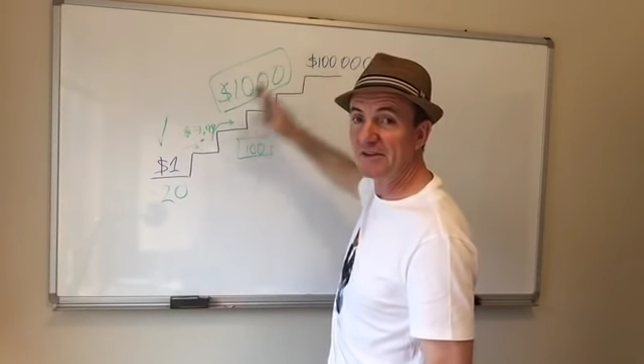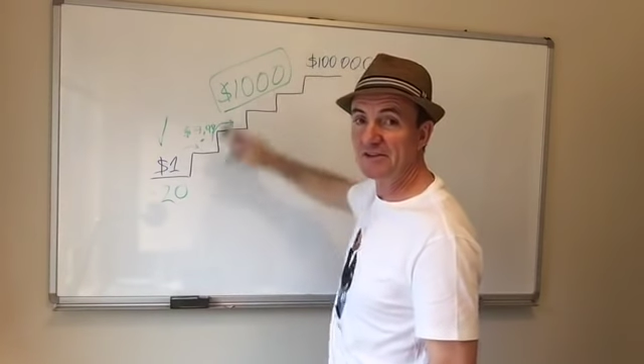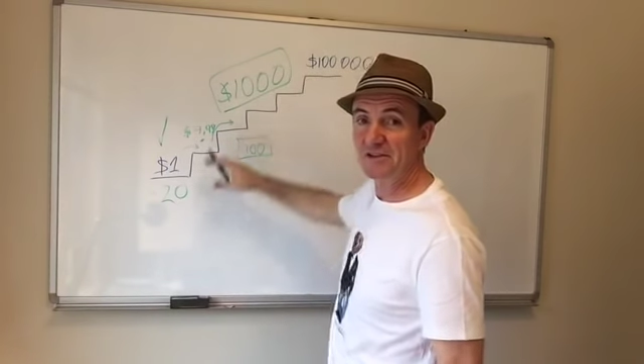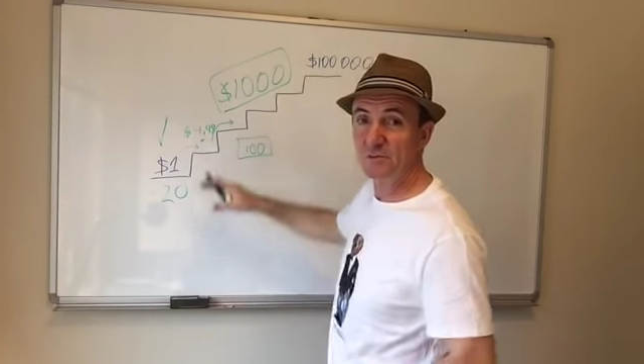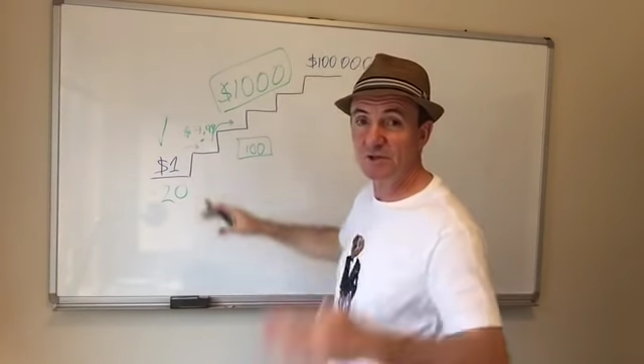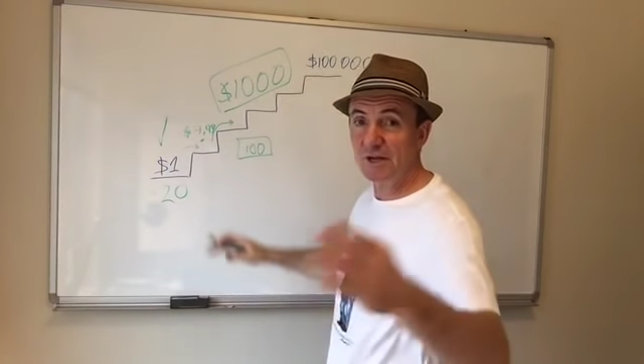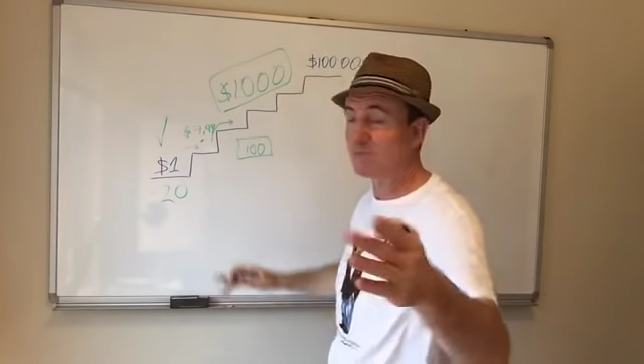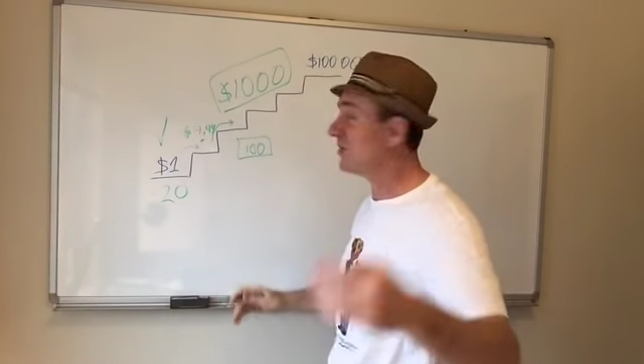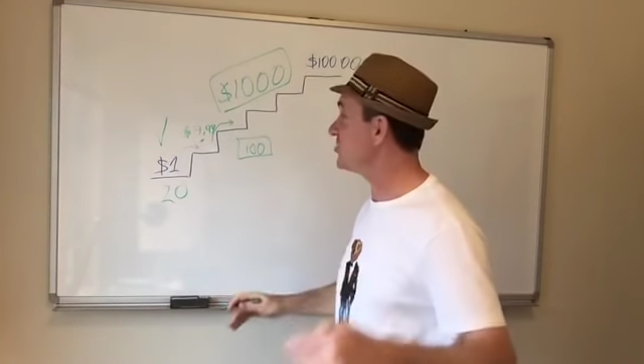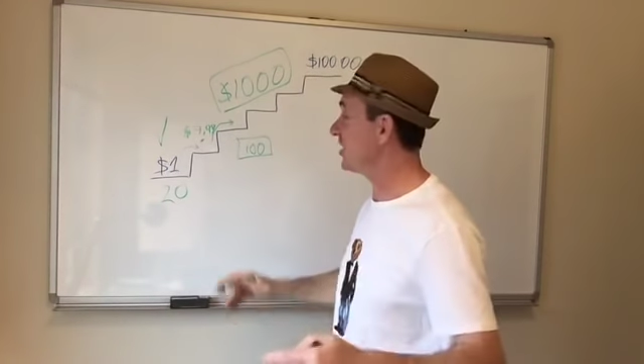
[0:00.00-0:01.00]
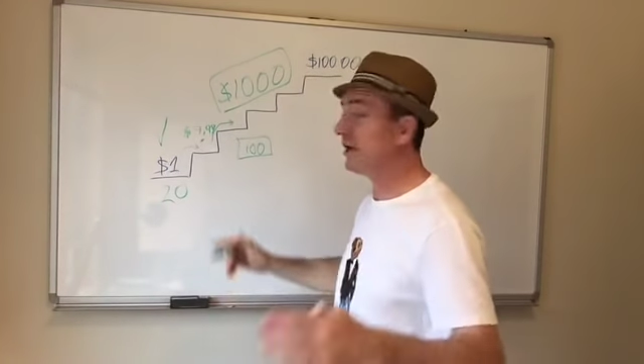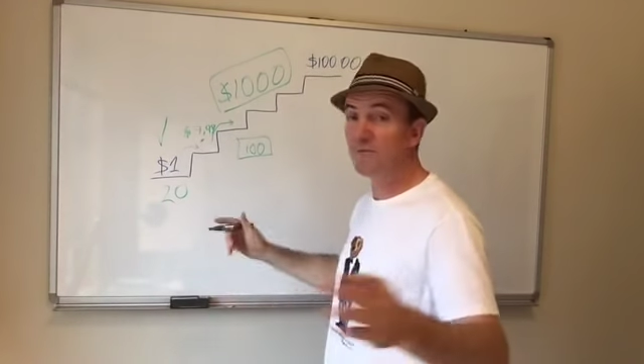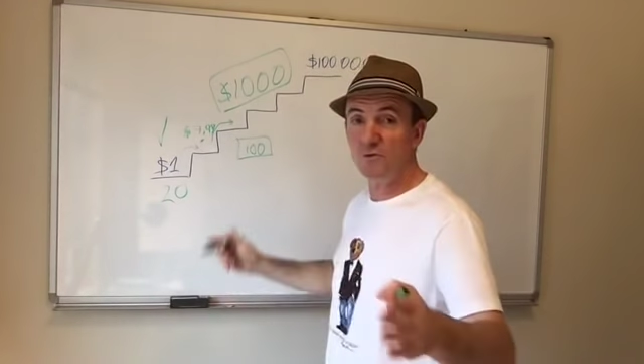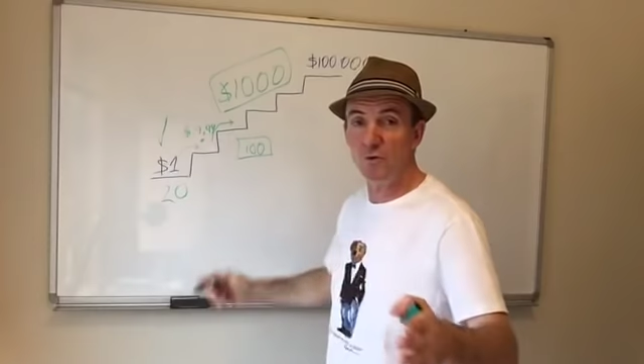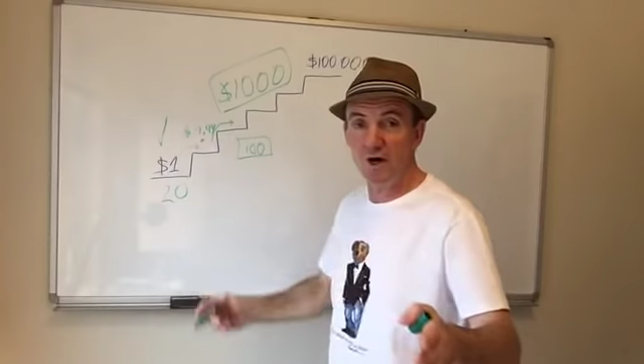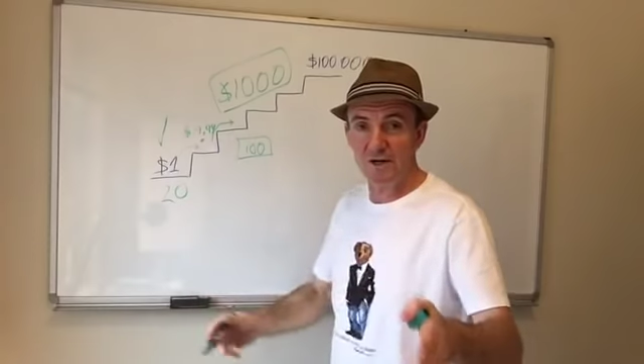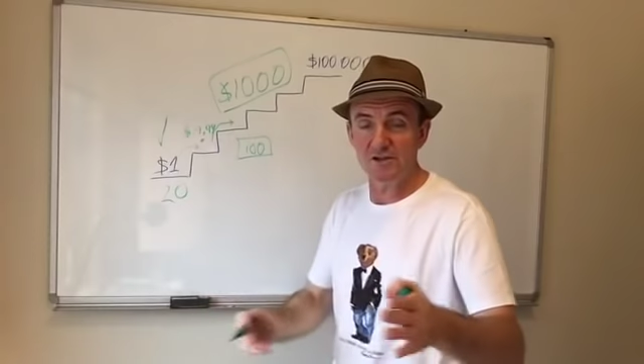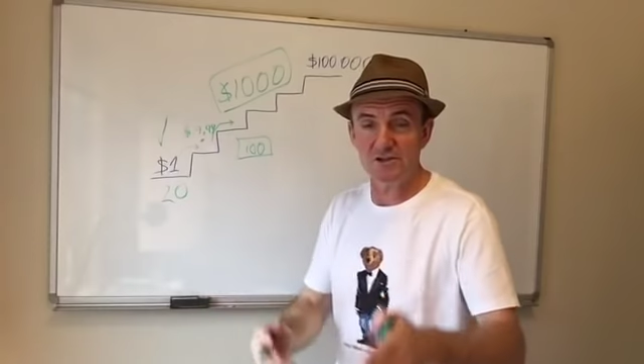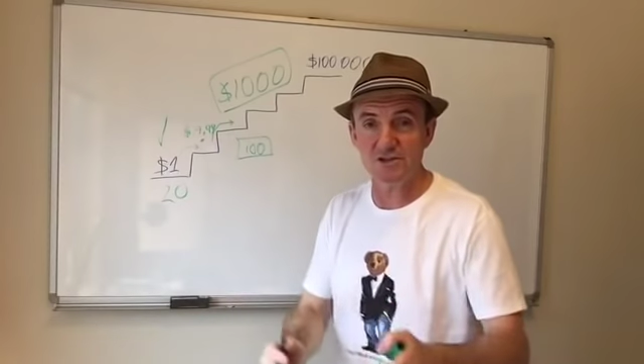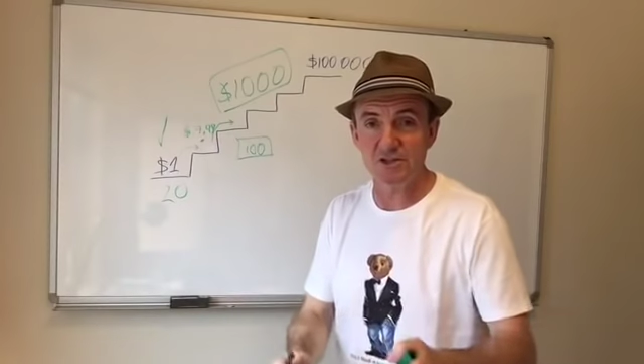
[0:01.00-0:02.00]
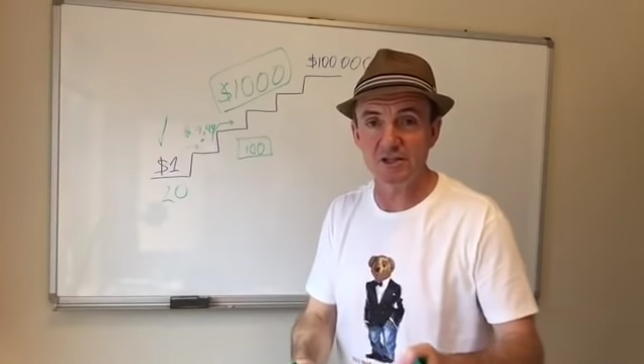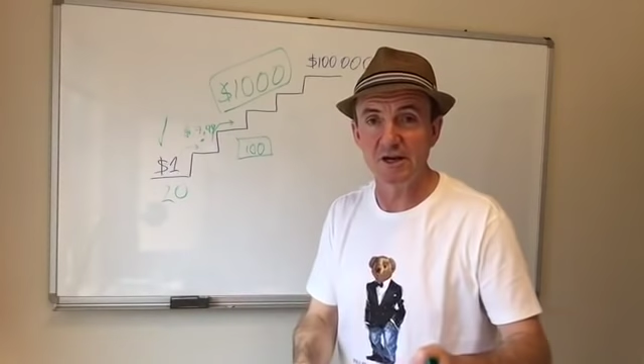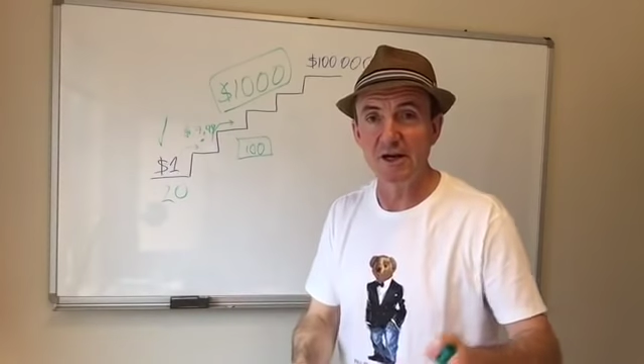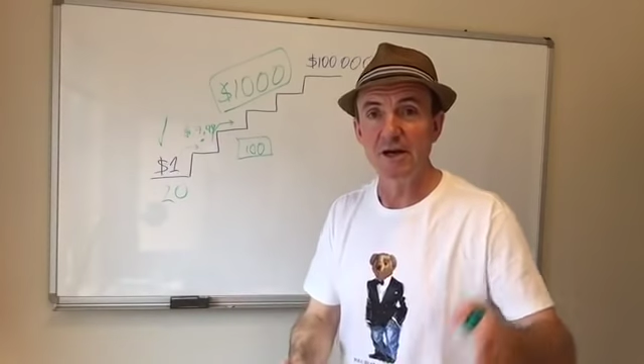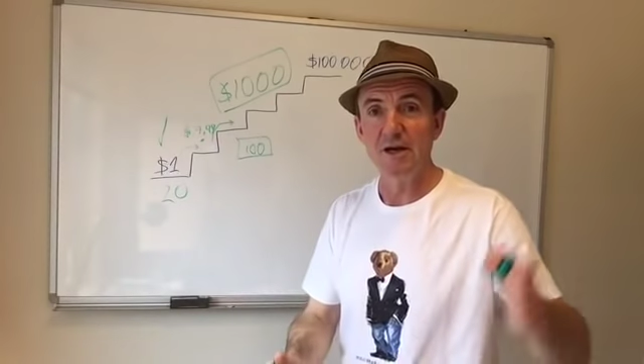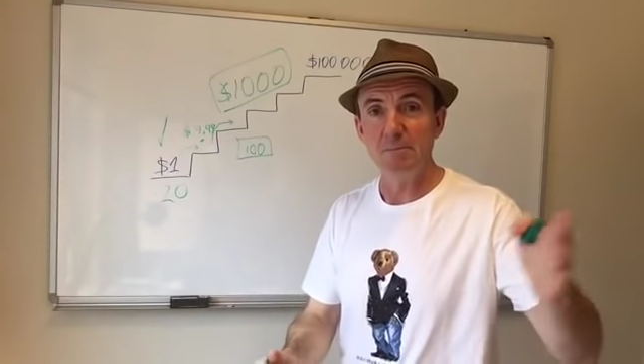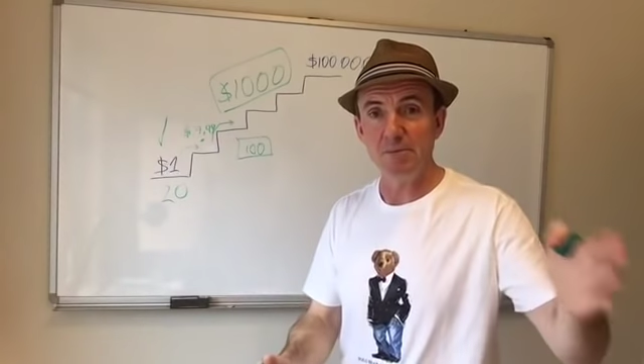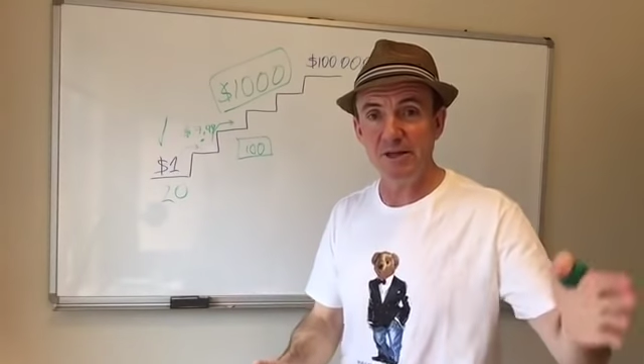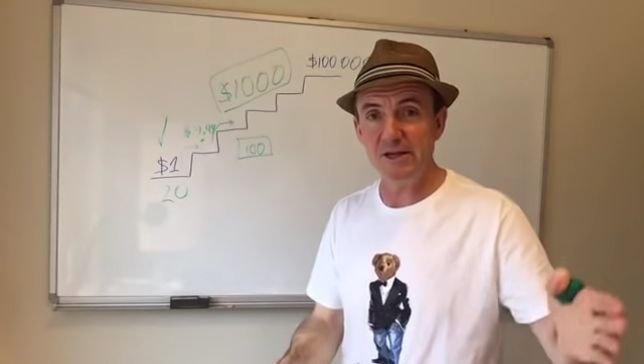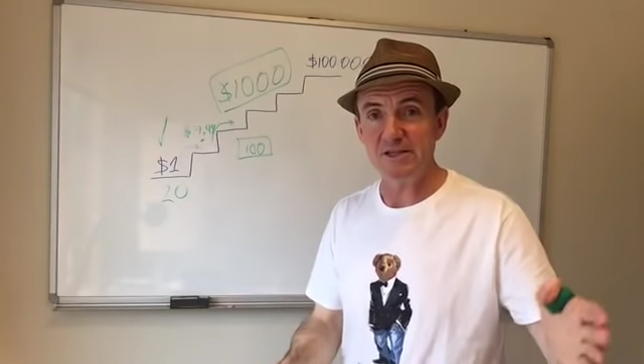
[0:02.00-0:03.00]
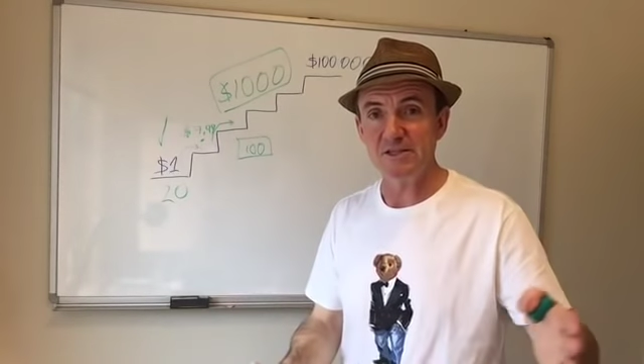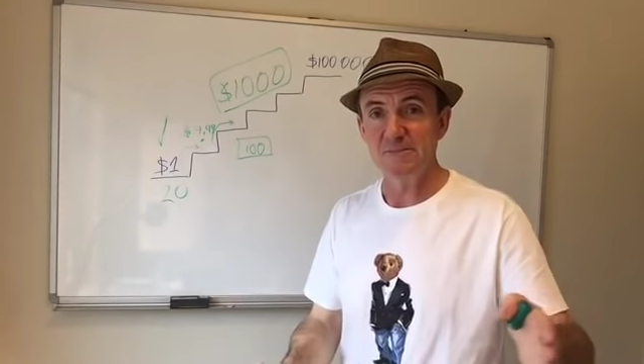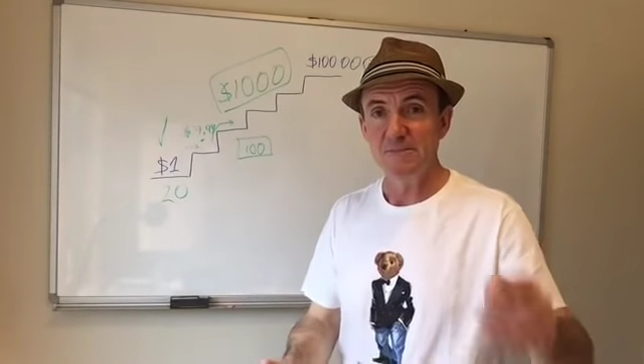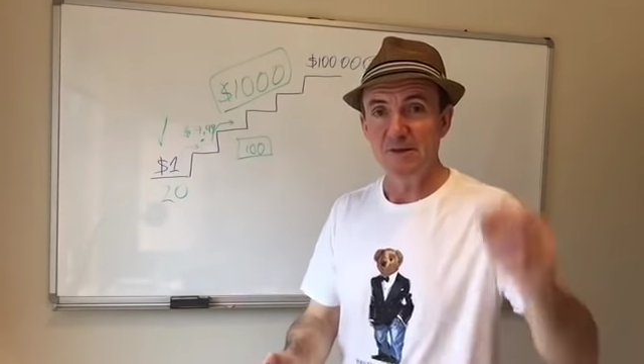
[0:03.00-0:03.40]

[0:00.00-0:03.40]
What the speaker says: This is what I'm teaching. If you are interested, please